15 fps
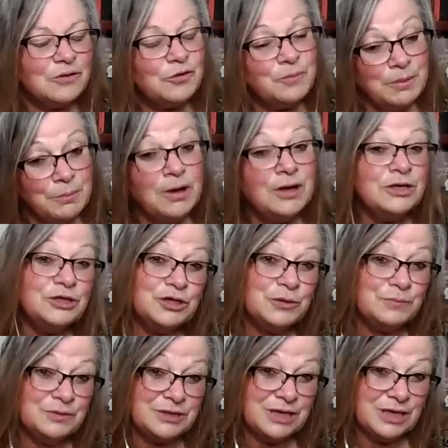and it could be my
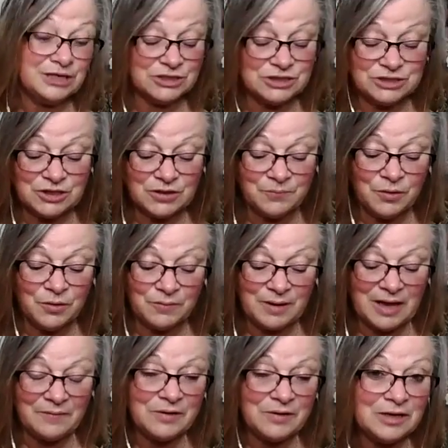interpretation, so I'm
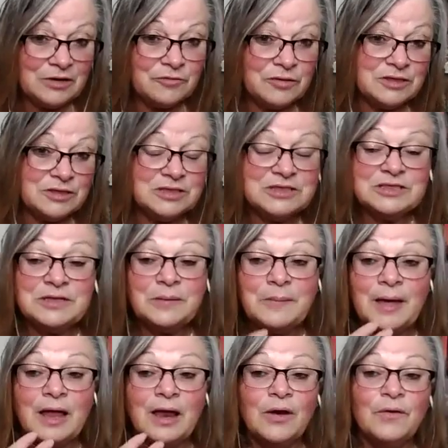not having any criticism